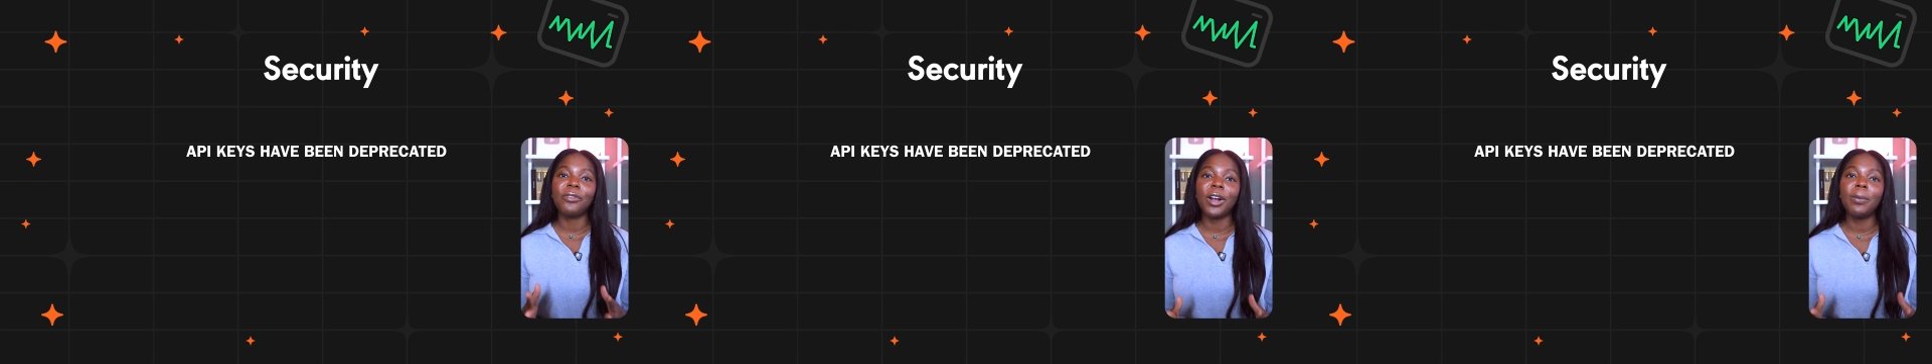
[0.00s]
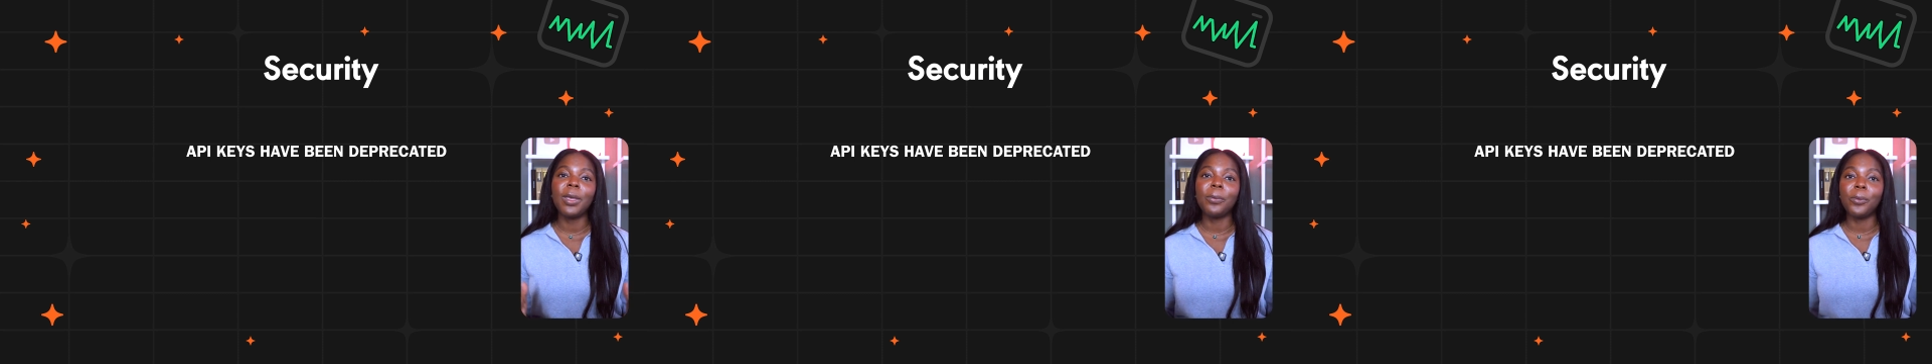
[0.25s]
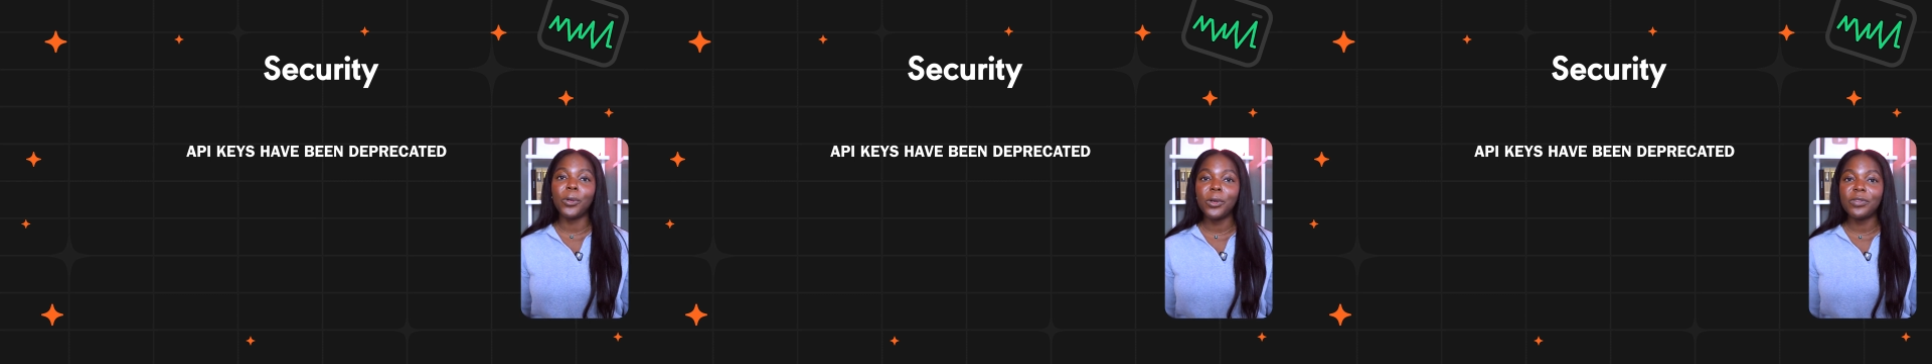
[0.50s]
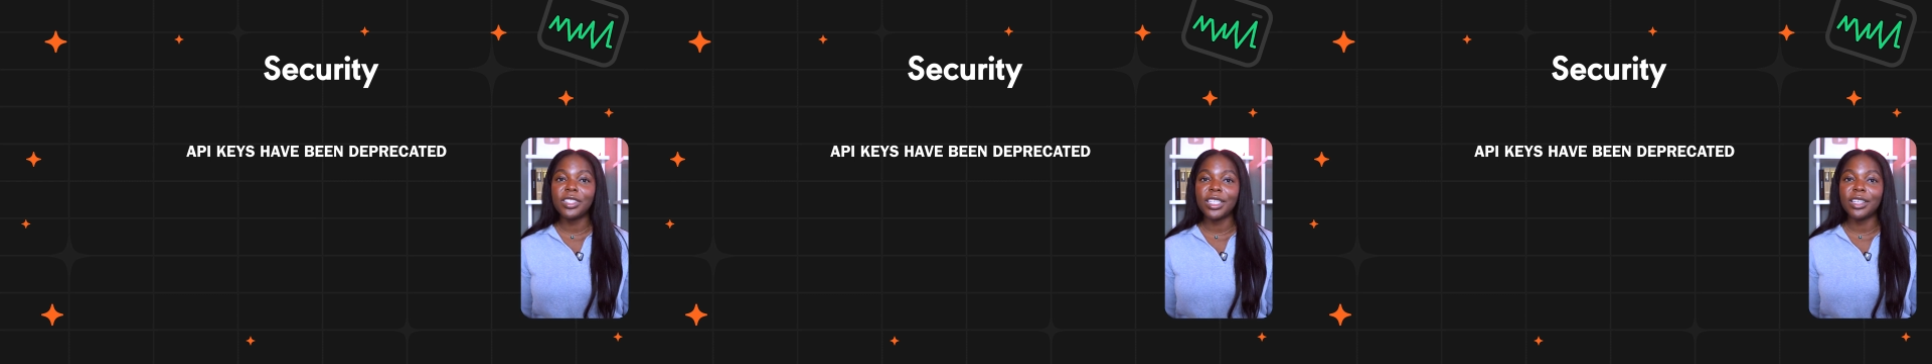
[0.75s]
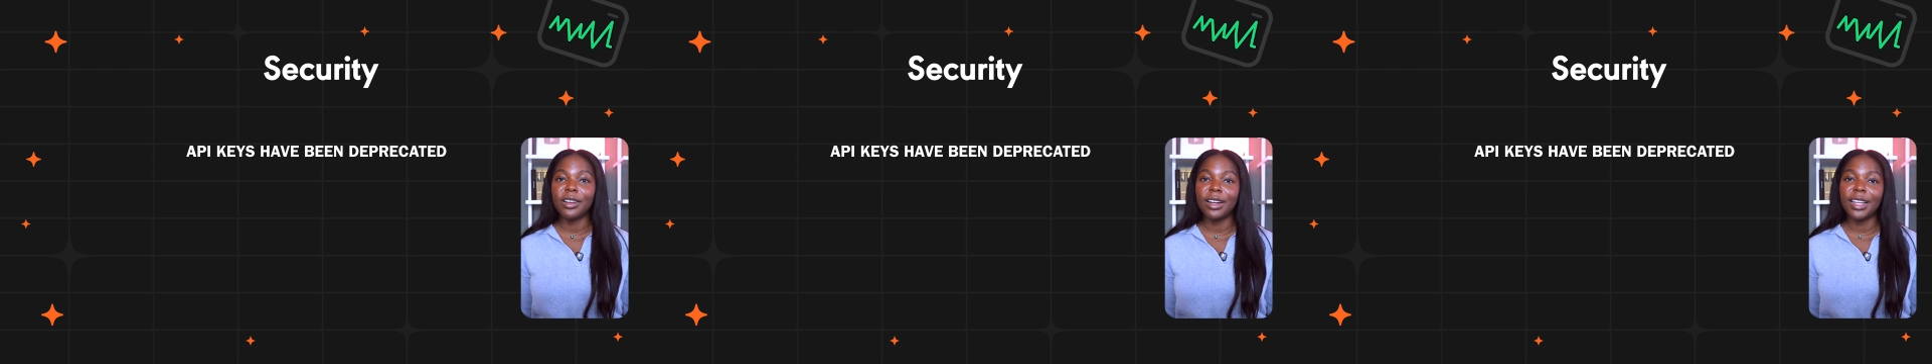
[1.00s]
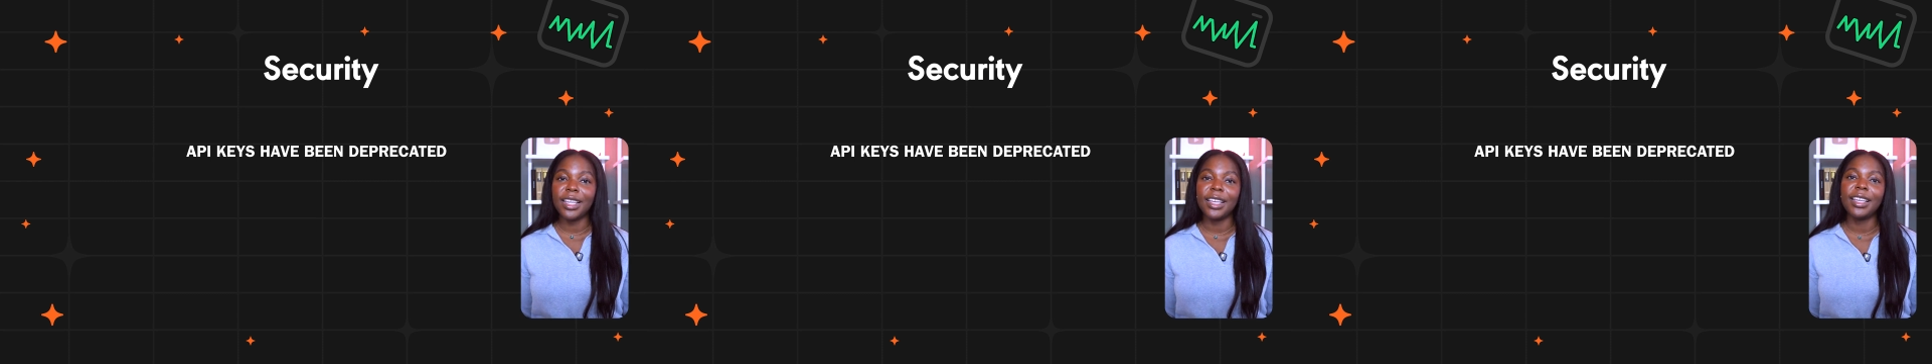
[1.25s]
from improved
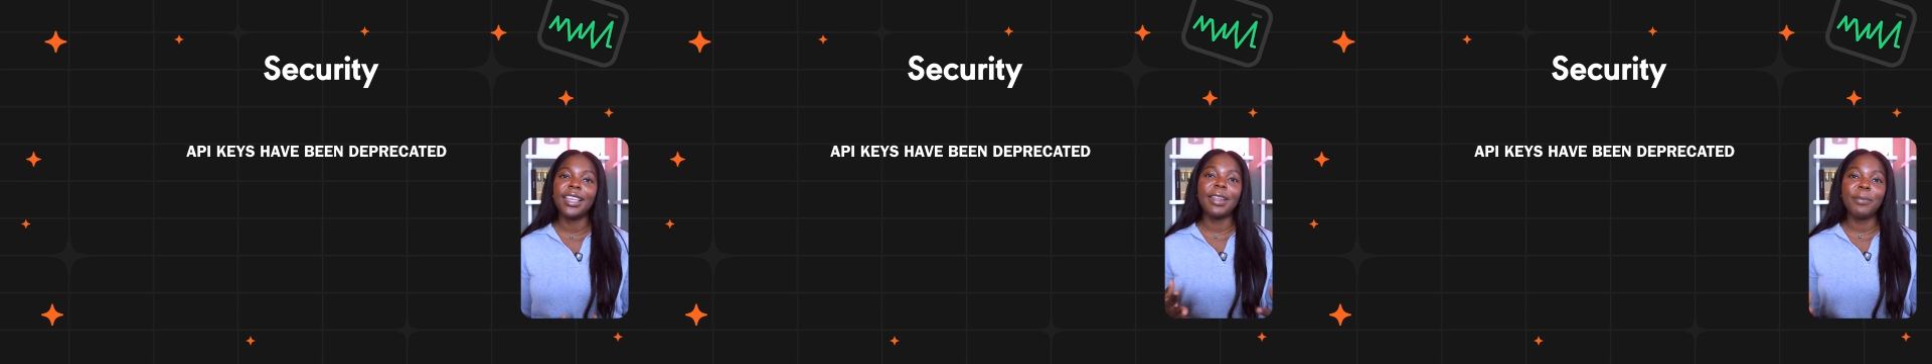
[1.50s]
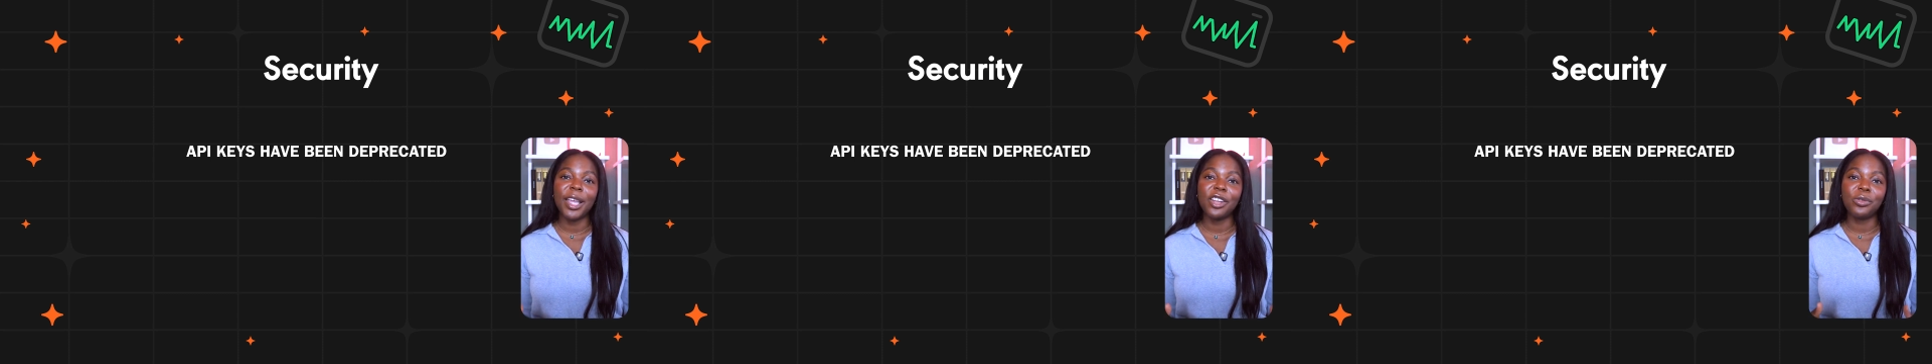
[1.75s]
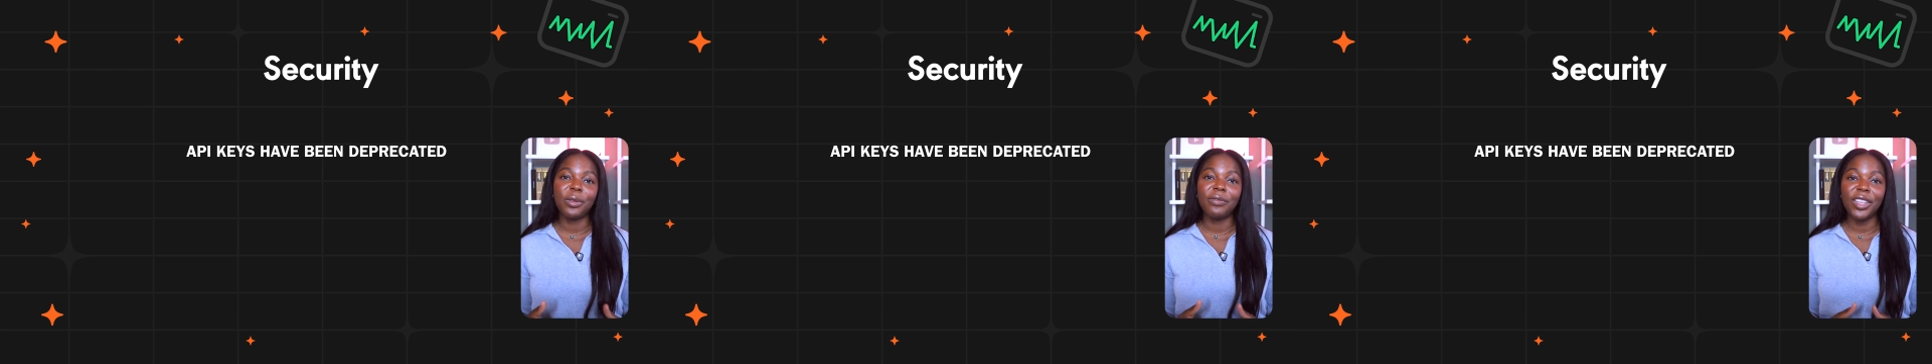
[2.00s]
security and management